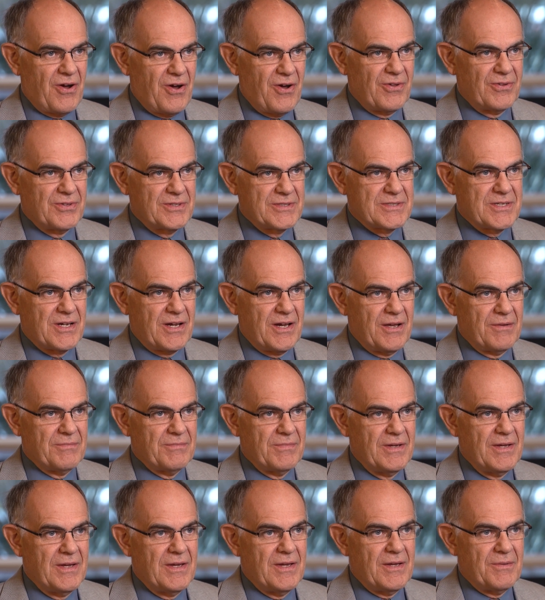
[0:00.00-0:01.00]
all the
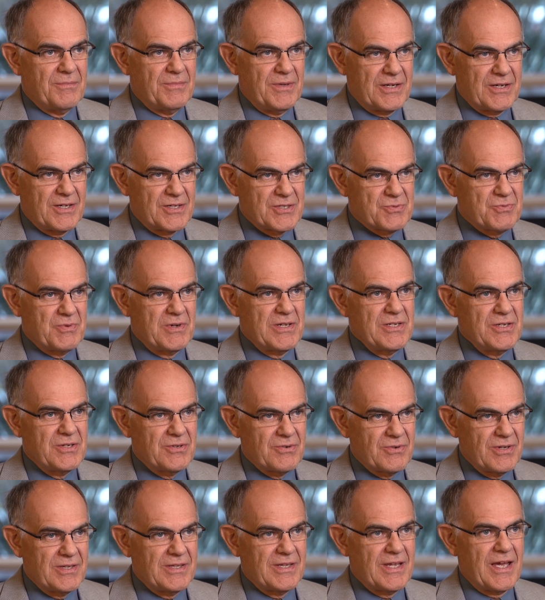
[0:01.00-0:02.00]
time, because when
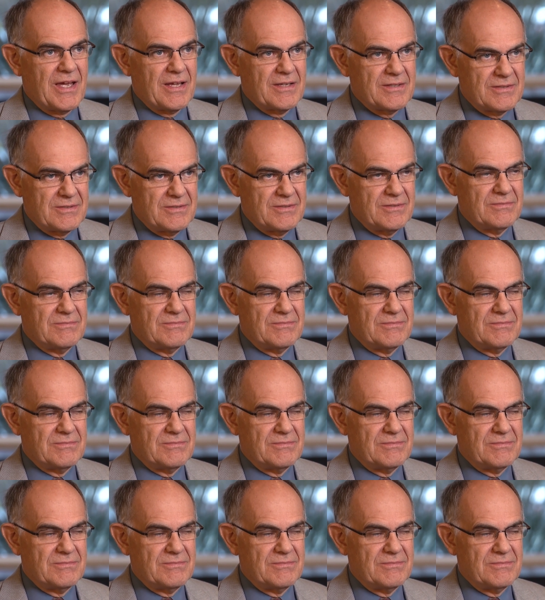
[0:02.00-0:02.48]
you're in that